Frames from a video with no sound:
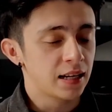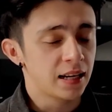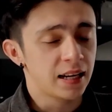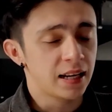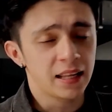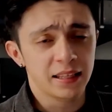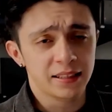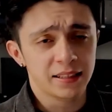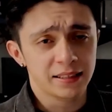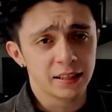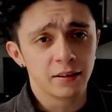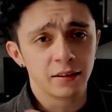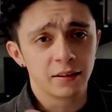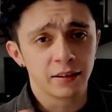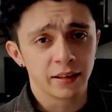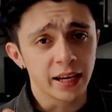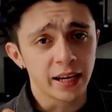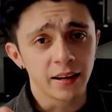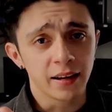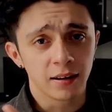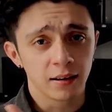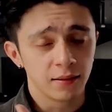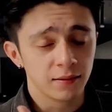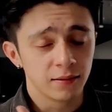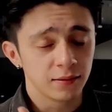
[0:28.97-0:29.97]
And I decided on
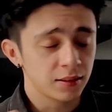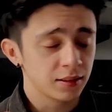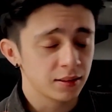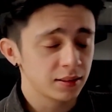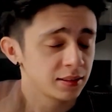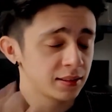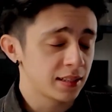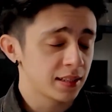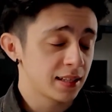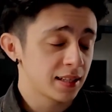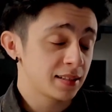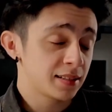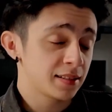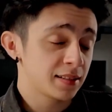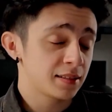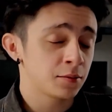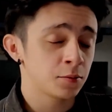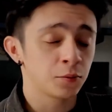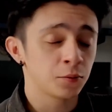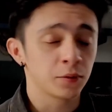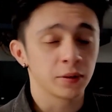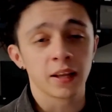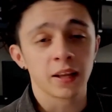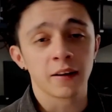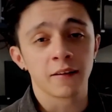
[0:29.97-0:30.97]
GitHub because
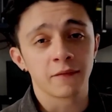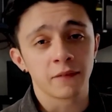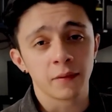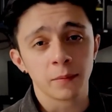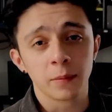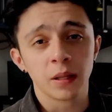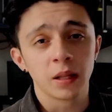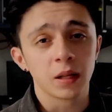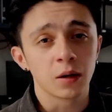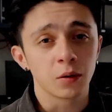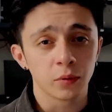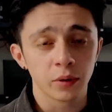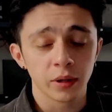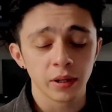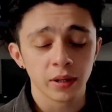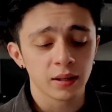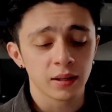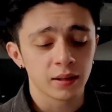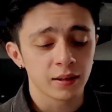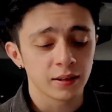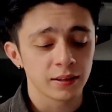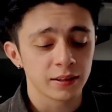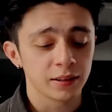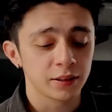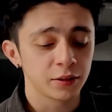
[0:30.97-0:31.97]
that's one that I'm familiar with
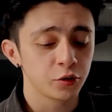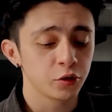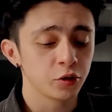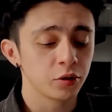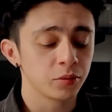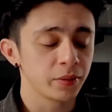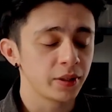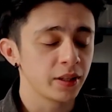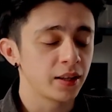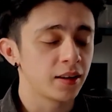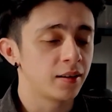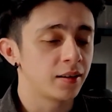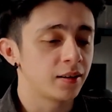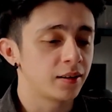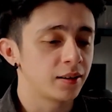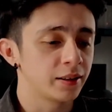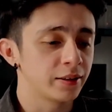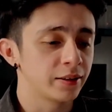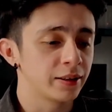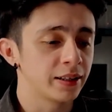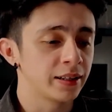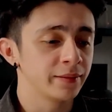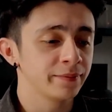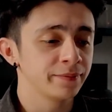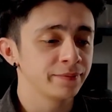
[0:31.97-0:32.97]
and it shouldn't be that hard,
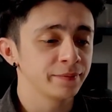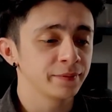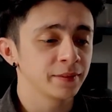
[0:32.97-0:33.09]
right?